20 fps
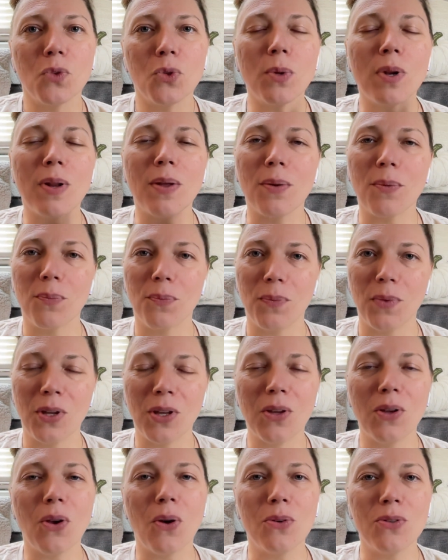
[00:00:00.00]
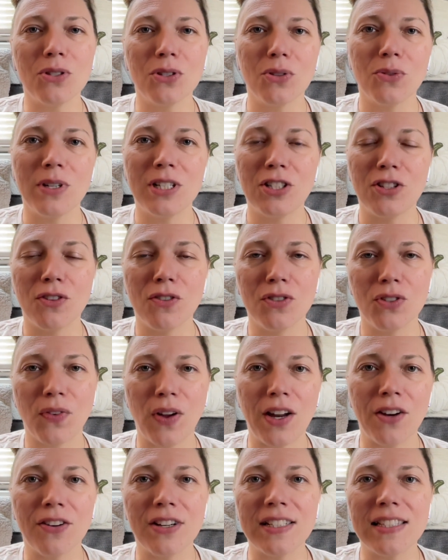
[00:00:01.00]
So anyway, it goes through each of those
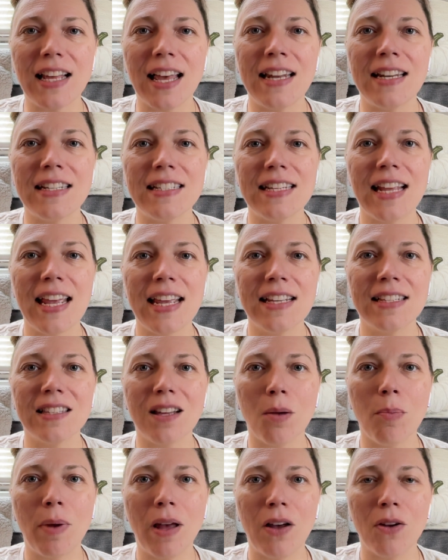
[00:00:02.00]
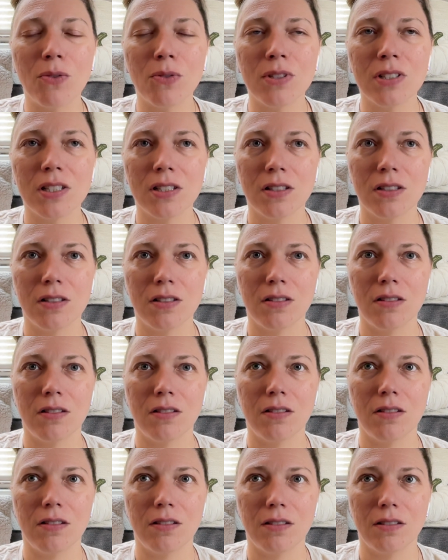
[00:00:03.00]
firings, and it takes about
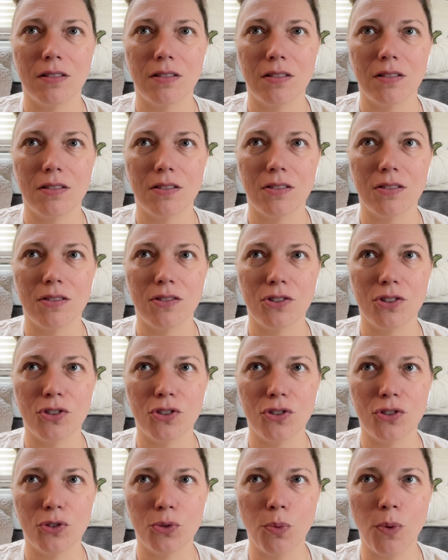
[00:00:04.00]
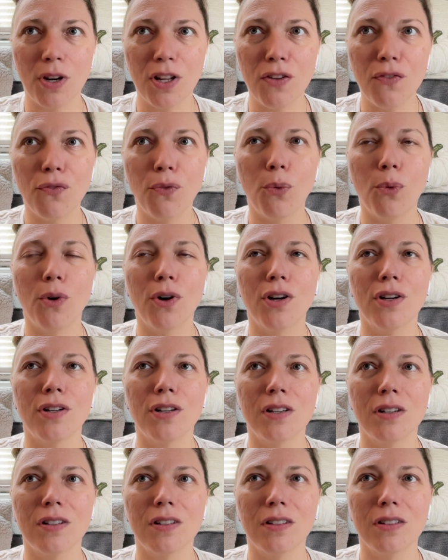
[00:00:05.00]

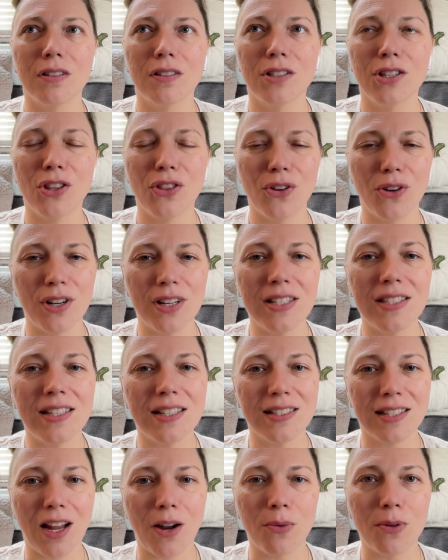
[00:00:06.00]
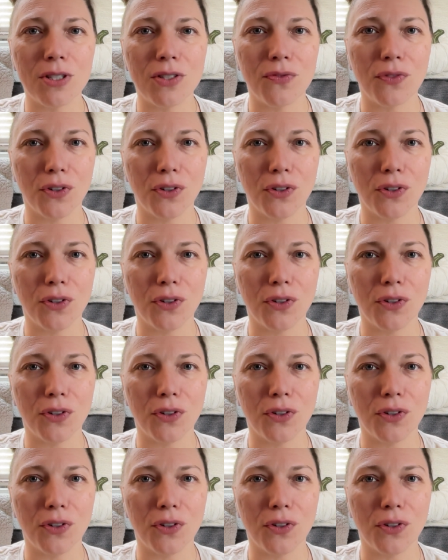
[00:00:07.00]
24 to 36 hours